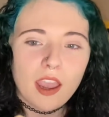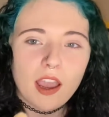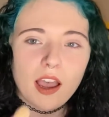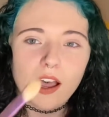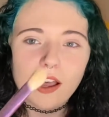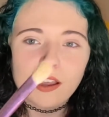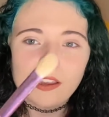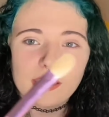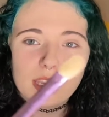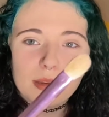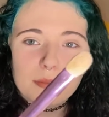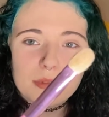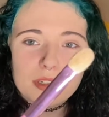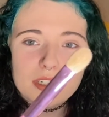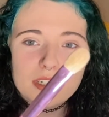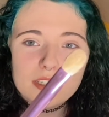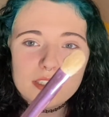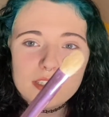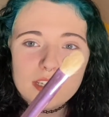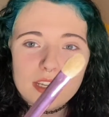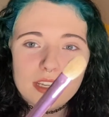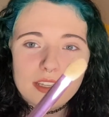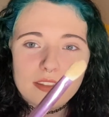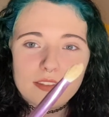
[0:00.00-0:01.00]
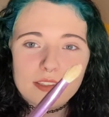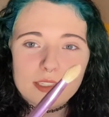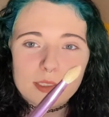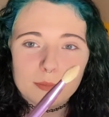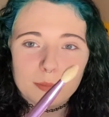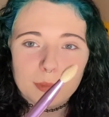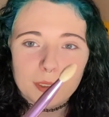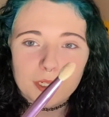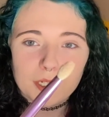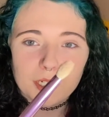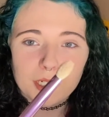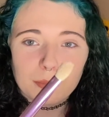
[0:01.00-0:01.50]
I am gonna take this
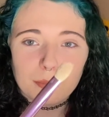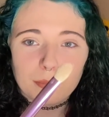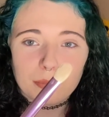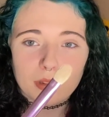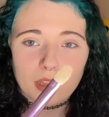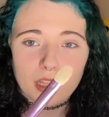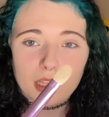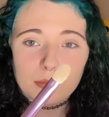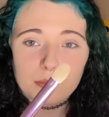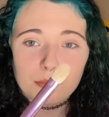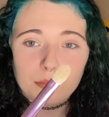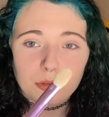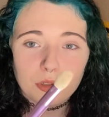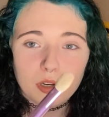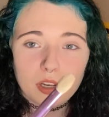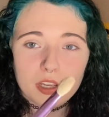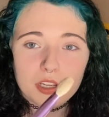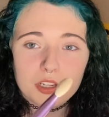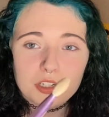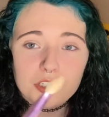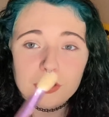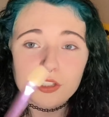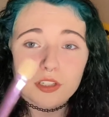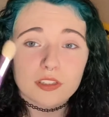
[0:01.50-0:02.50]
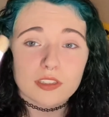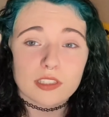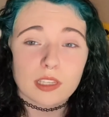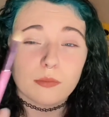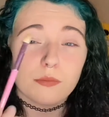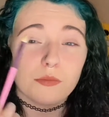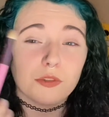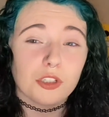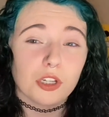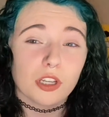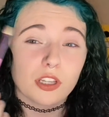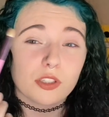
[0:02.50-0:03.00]
bigger blunt brush since
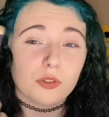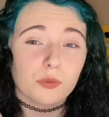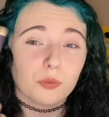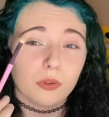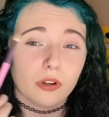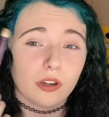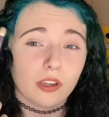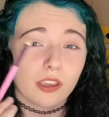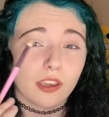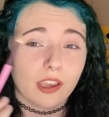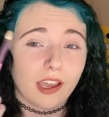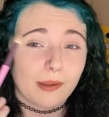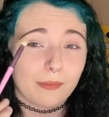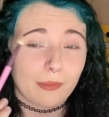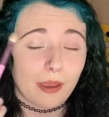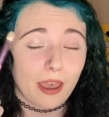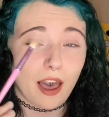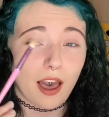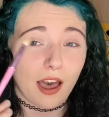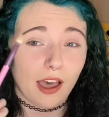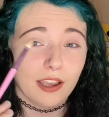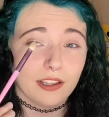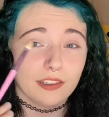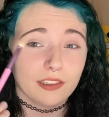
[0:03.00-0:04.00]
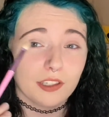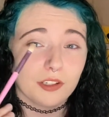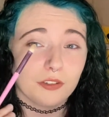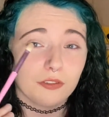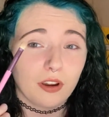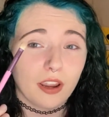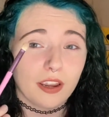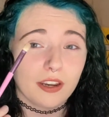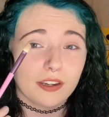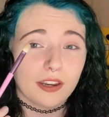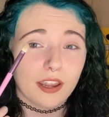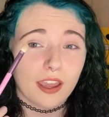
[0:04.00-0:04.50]
I'm just working on my eyelid
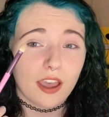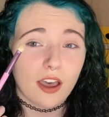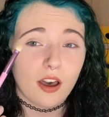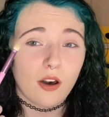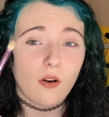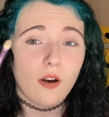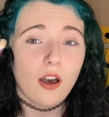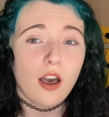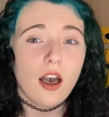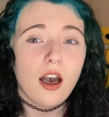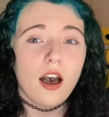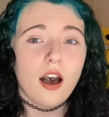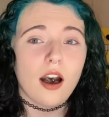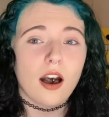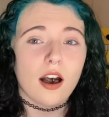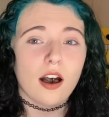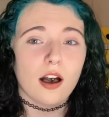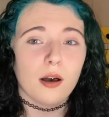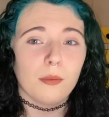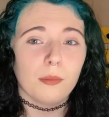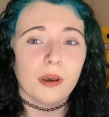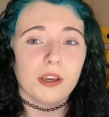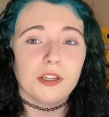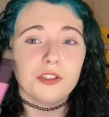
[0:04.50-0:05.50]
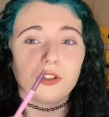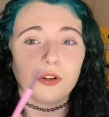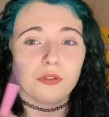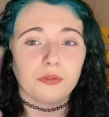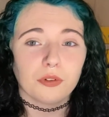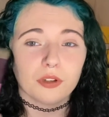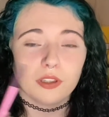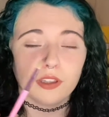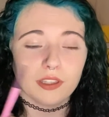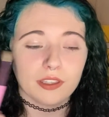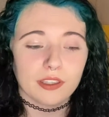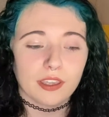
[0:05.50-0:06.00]
right now. I don't
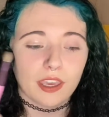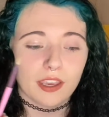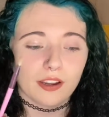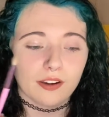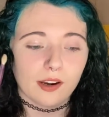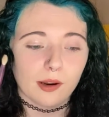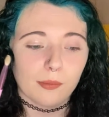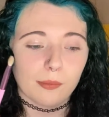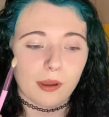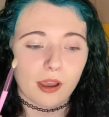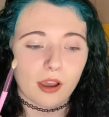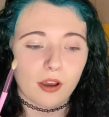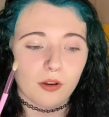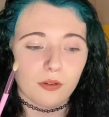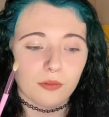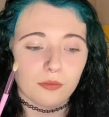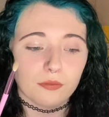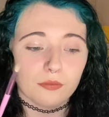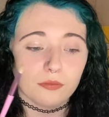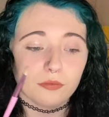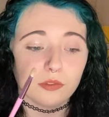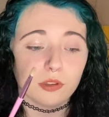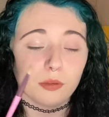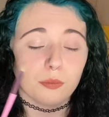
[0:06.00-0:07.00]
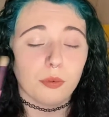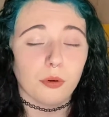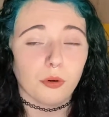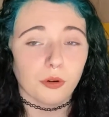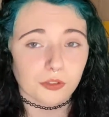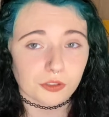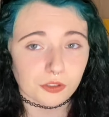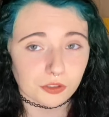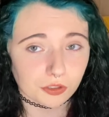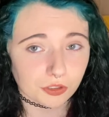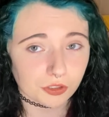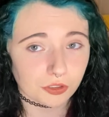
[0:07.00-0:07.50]
really care about the
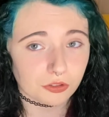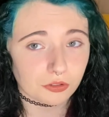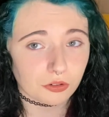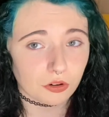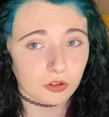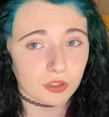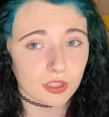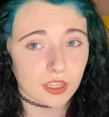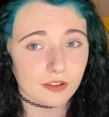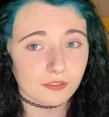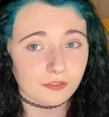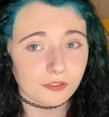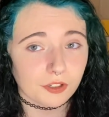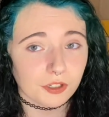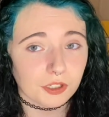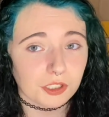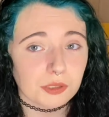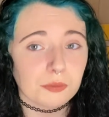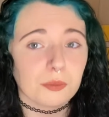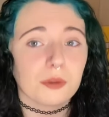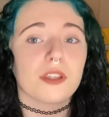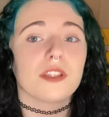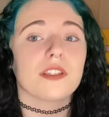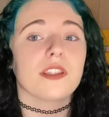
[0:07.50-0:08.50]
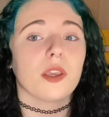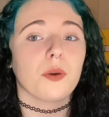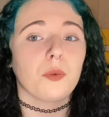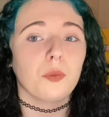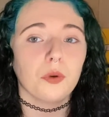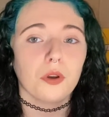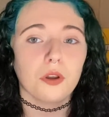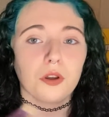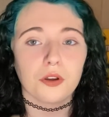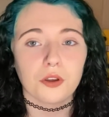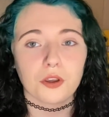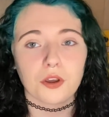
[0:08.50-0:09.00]
portion control at first because I
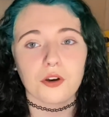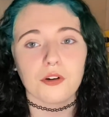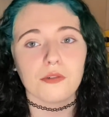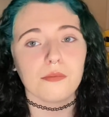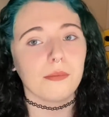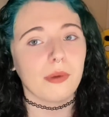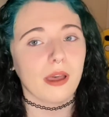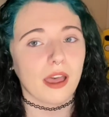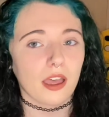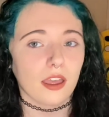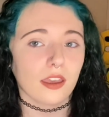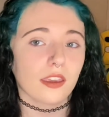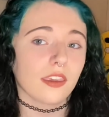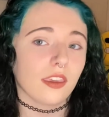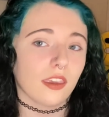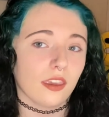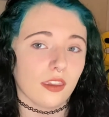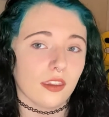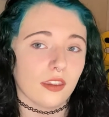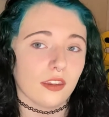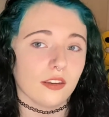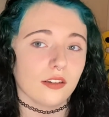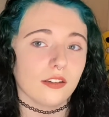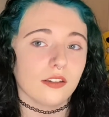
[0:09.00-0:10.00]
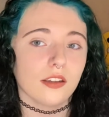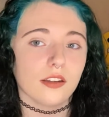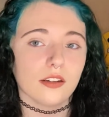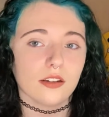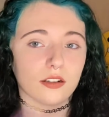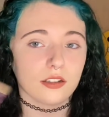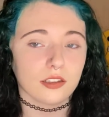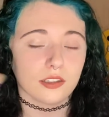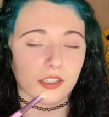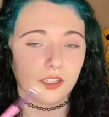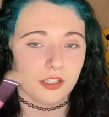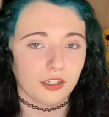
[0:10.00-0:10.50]
will go back in and
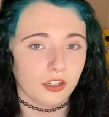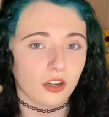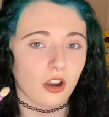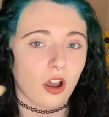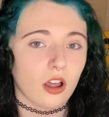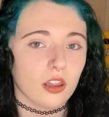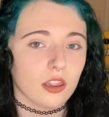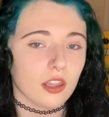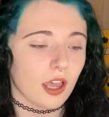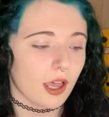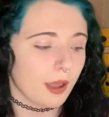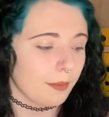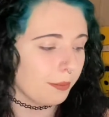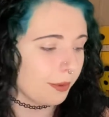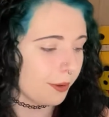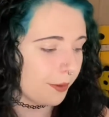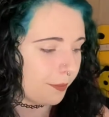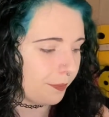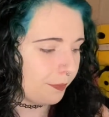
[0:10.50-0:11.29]
clean it all up.